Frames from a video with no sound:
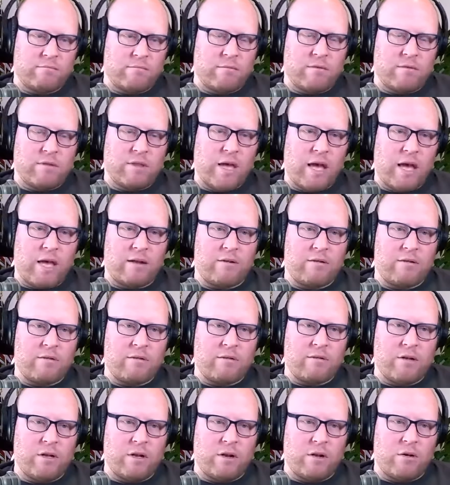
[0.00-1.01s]
that
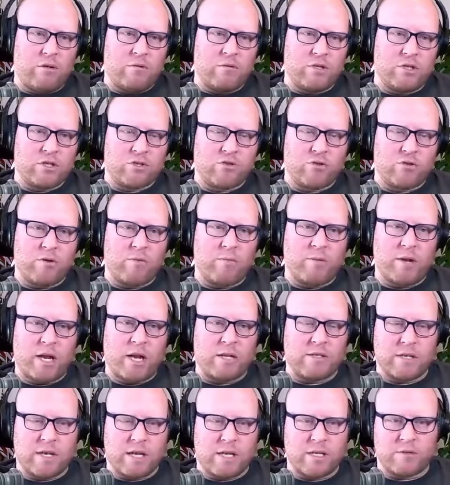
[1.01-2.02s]

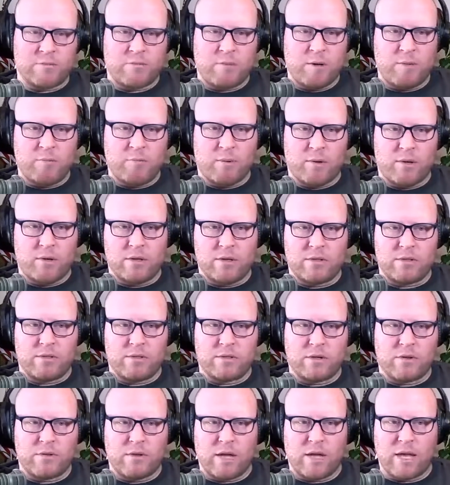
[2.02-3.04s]
discriminates against people, and
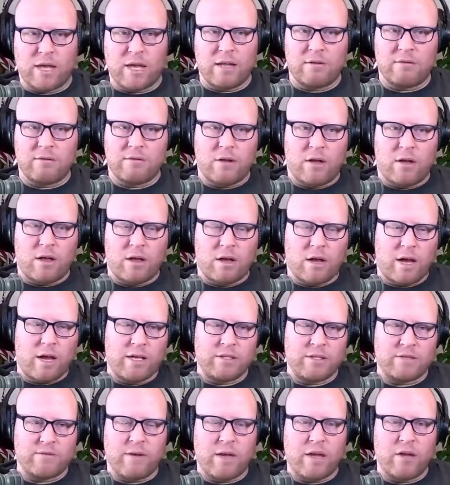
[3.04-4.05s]
so they get all
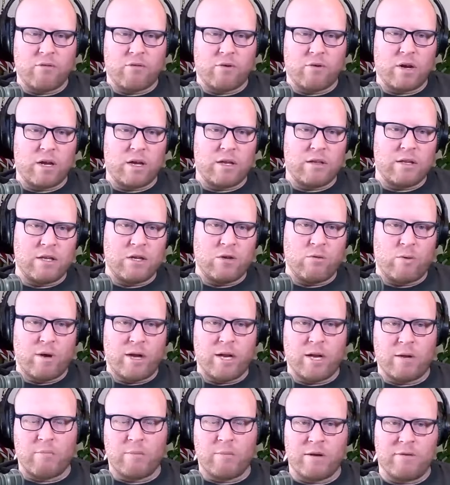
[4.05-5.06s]
kinds of angry, and then you
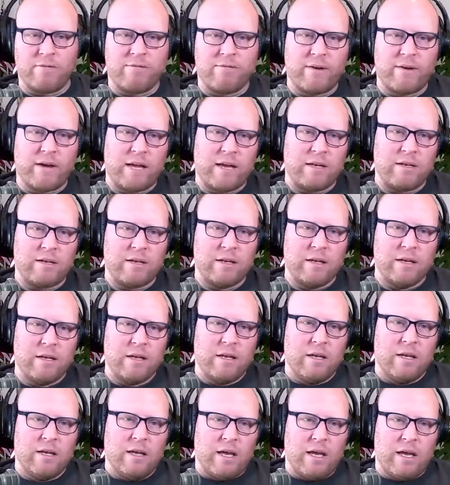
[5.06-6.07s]
wind up in a fight,
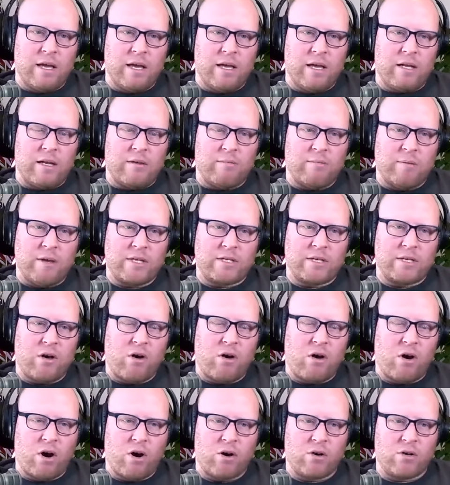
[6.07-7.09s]
and it makes it
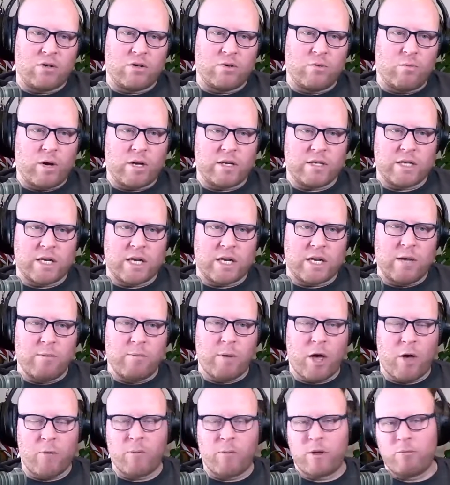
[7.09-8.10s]
hard to want to keep
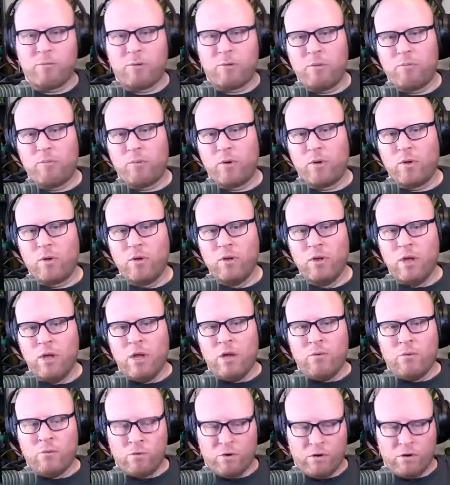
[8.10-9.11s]
helping people
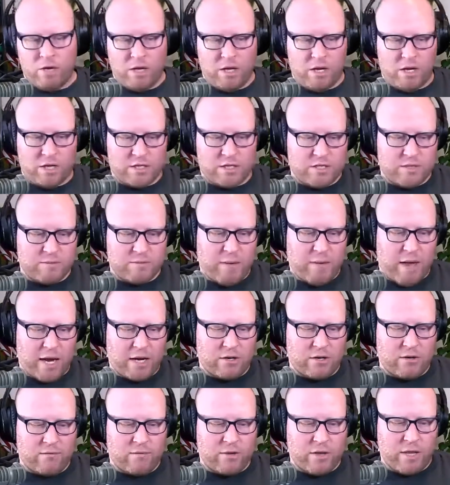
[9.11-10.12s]
when you're getting
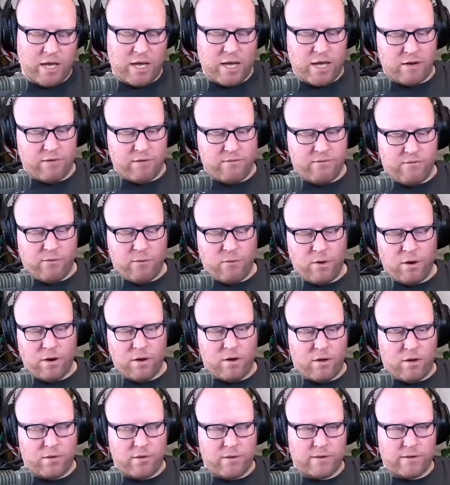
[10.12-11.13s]
smacked over the head for it
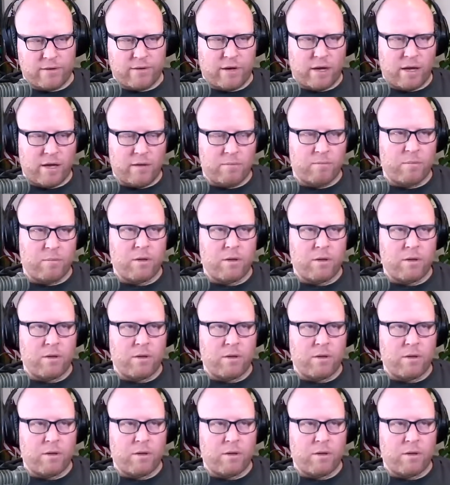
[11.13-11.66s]
all the time.